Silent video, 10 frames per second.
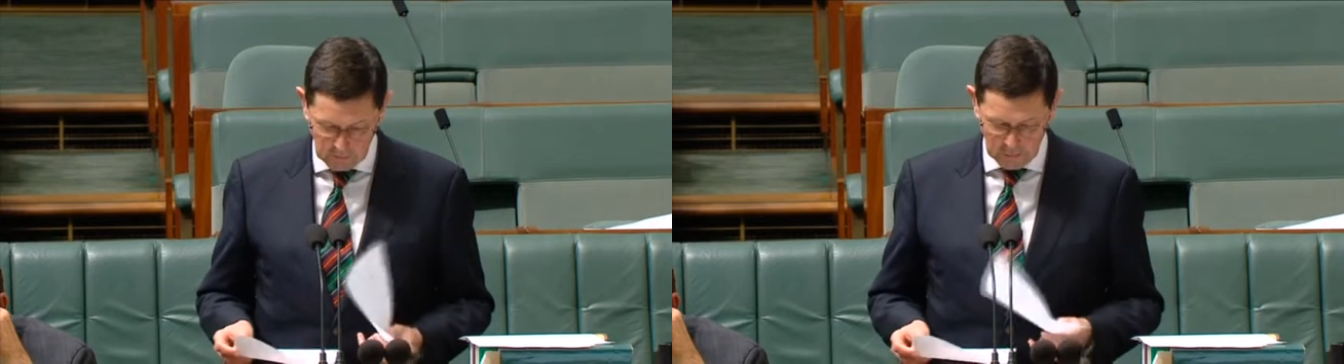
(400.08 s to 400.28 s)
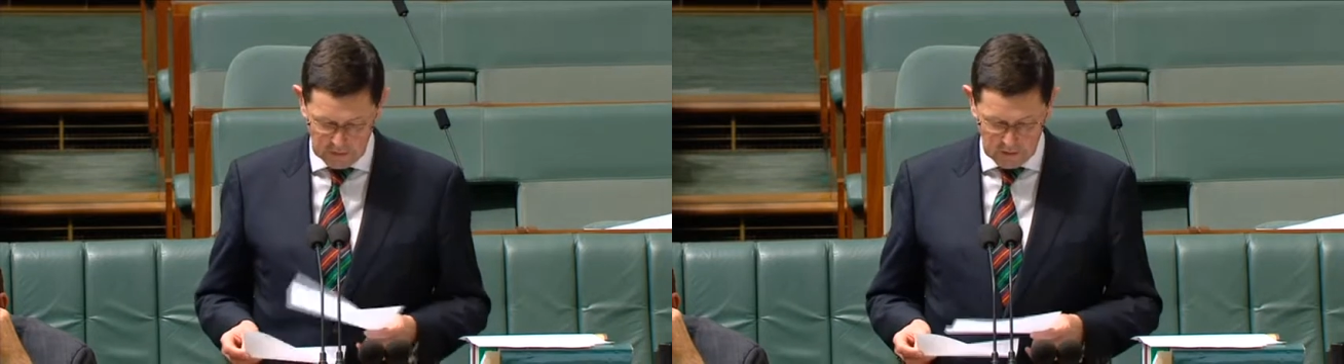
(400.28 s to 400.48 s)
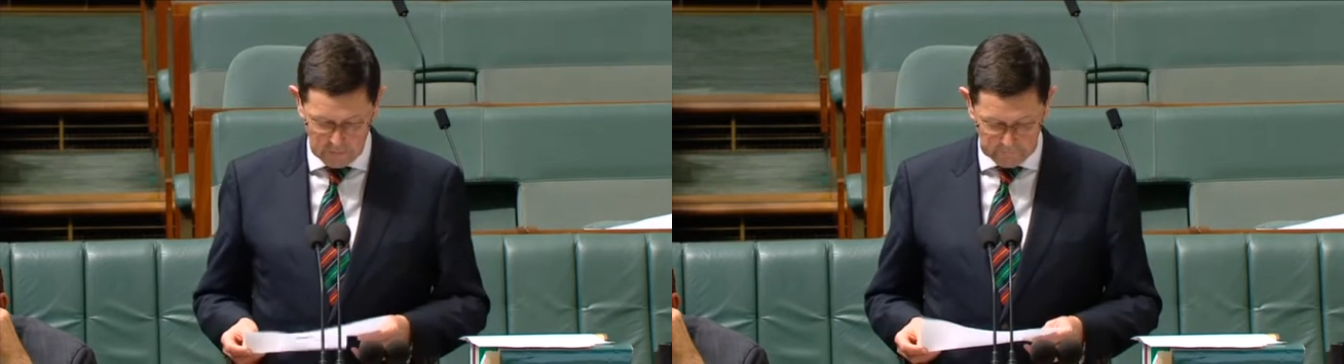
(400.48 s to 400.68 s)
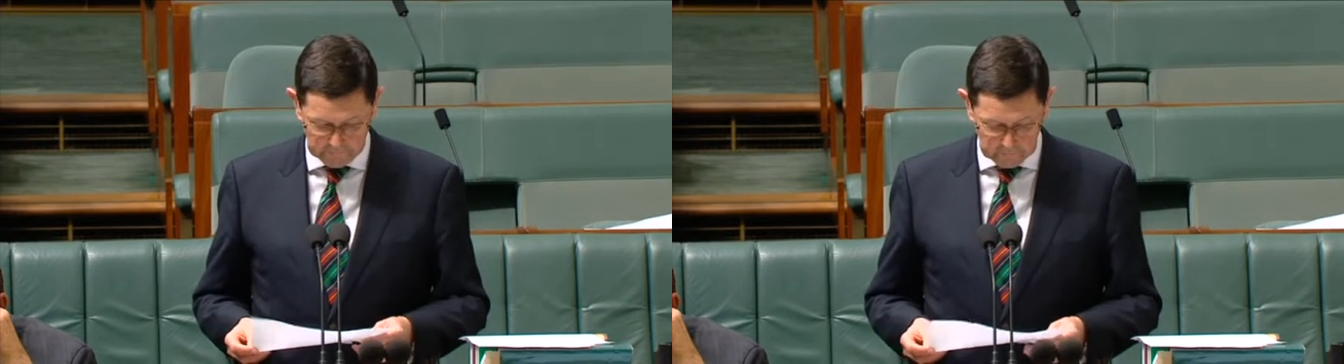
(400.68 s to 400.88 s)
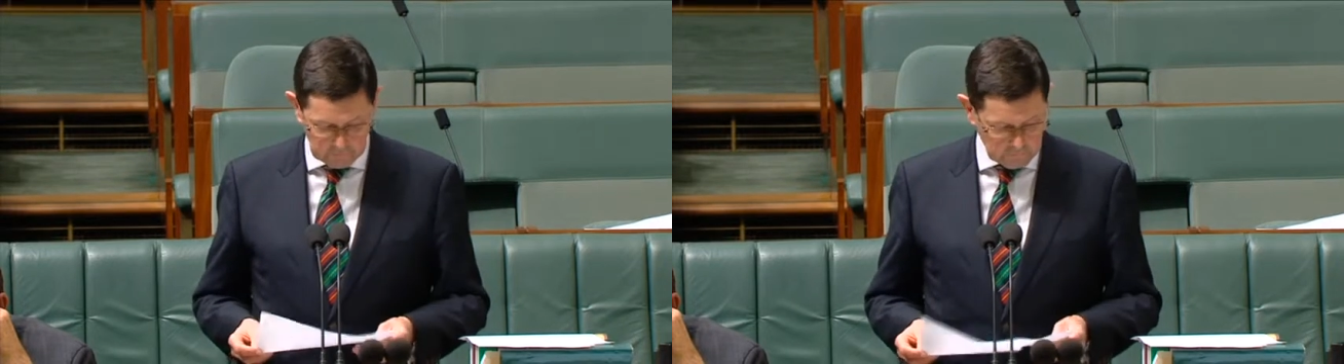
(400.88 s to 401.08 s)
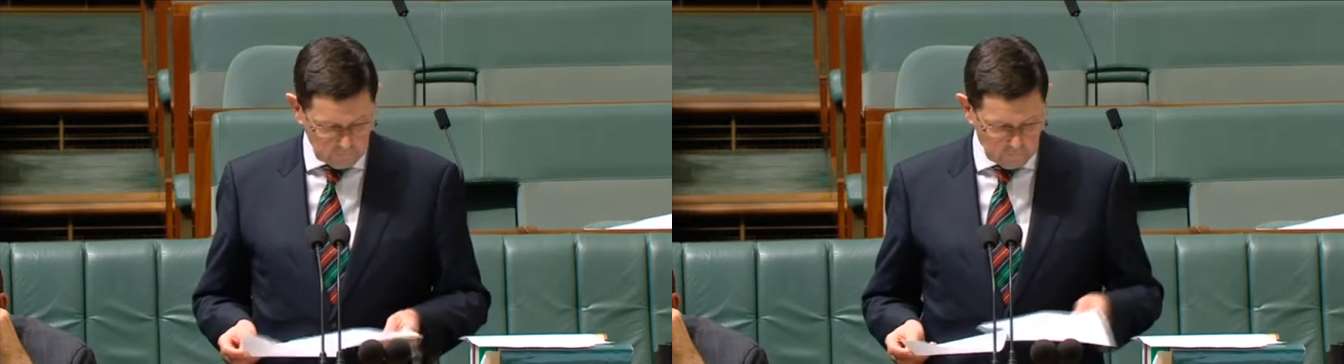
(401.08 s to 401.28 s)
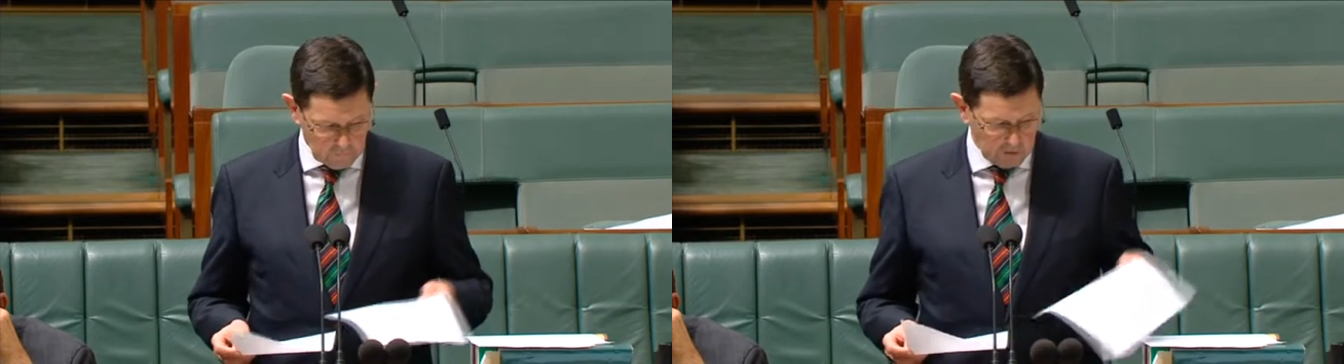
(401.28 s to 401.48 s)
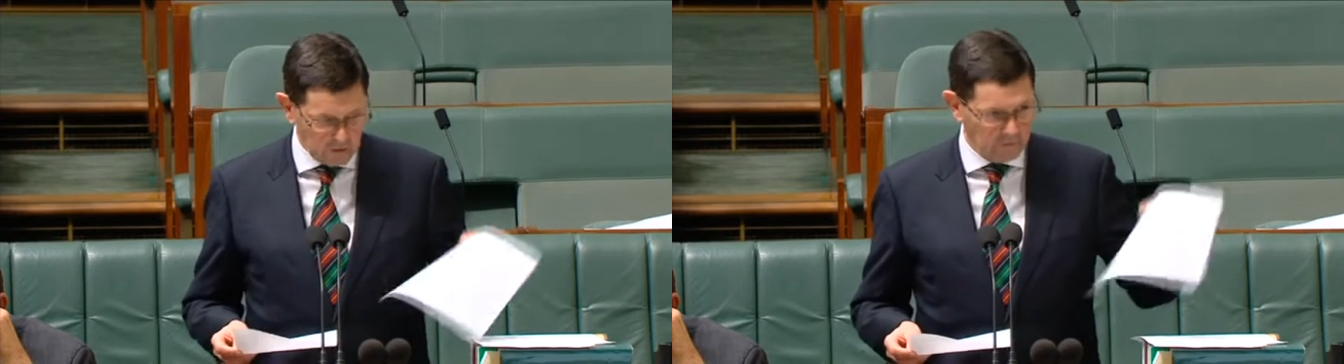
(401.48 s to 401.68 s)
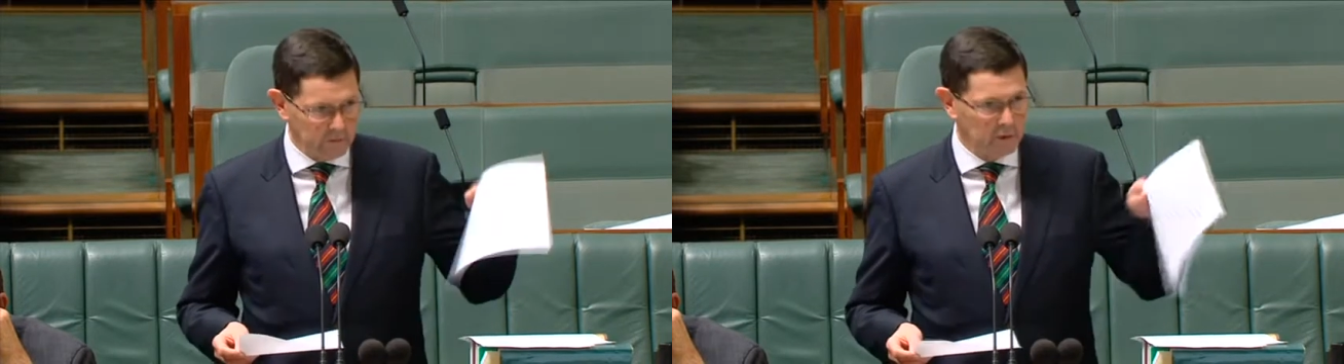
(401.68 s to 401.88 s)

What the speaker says: Croydon. For the